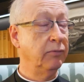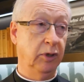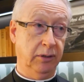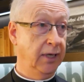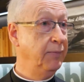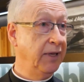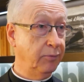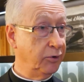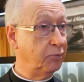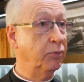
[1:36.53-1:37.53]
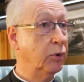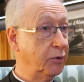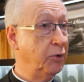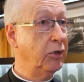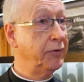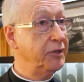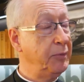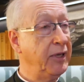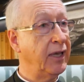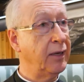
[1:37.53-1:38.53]
What was beautiful is he
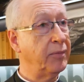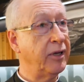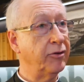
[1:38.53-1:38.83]
began by